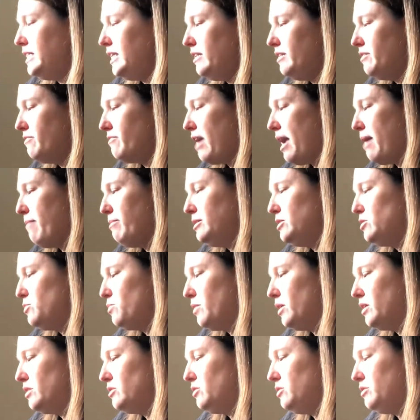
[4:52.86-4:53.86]
the rabbits
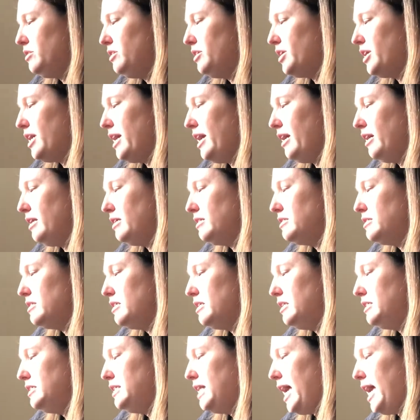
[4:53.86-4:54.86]
worked on their eggs.
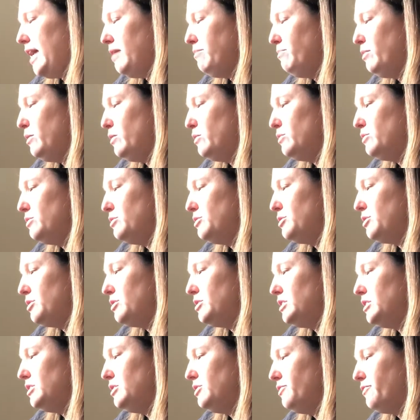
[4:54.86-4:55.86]
Tadpoles
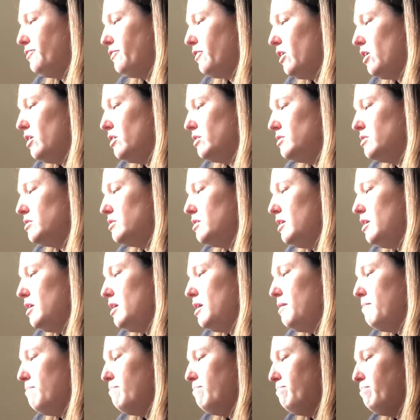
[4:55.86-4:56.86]
turned into frogs.
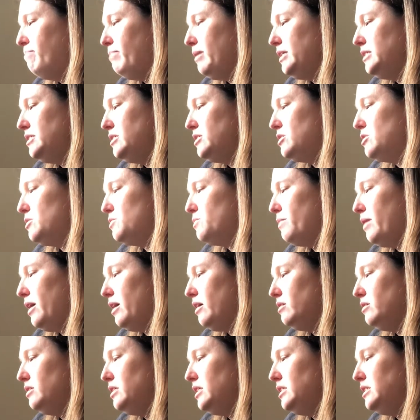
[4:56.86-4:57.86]
Buds
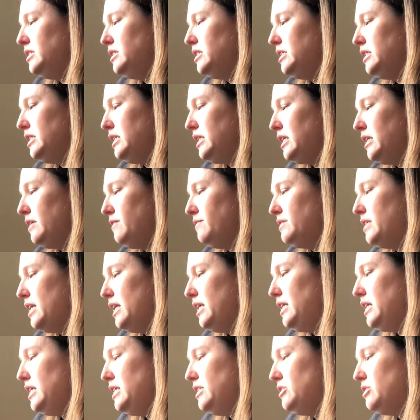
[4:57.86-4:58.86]
swelled into leaves,
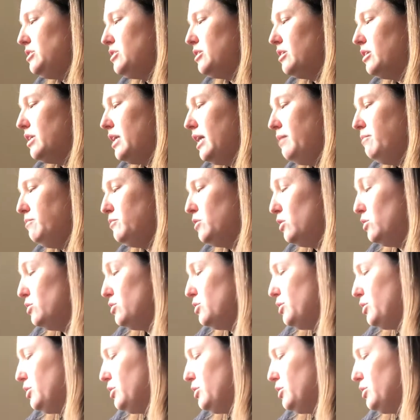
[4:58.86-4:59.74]
and Easter came closer and